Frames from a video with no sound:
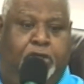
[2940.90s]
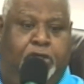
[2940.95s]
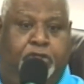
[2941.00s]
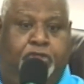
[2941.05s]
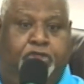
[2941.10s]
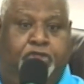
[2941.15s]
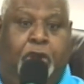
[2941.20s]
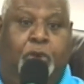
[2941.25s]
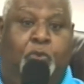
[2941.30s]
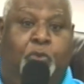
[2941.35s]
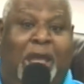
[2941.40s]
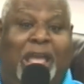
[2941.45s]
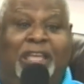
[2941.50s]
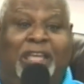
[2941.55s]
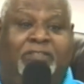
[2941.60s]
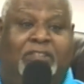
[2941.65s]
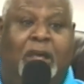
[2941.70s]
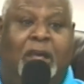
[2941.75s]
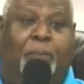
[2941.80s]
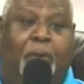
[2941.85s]
They're
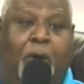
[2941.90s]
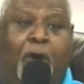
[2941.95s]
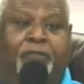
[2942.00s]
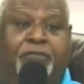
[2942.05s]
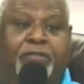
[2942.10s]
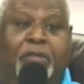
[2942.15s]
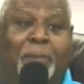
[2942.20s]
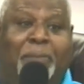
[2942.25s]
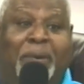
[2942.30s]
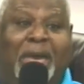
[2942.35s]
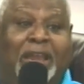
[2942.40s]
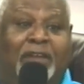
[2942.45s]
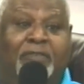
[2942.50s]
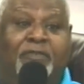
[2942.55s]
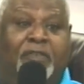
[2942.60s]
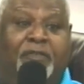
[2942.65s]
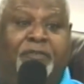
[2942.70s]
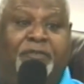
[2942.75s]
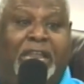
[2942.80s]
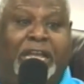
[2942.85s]
raised up off the bed of
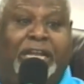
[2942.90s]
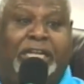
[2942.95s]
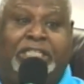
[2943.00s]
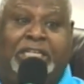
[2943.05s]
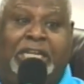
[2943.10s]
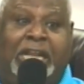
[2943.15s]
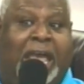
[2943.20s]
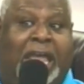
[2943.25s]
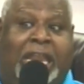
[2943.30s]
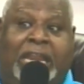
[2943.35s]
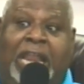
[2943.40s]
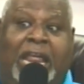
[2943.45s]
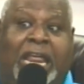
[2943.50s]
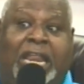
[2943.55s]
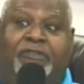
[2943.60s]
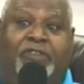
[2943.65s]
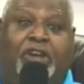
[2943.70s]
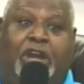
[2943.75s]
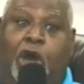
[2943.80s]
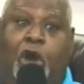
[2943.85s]
affliction, and it ain't
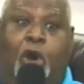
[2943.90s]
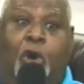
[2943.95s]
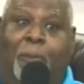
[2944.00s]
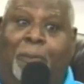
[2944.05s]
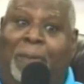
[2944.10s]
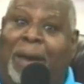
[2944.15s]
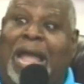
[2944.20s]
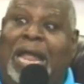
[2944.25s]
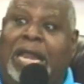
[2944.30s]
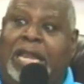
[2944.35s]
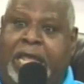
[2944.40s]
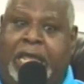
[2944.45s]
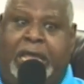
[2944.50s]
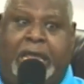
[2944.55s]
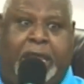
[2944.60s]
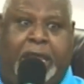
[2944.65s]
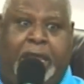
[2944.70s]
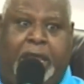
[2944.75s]
even called mighty.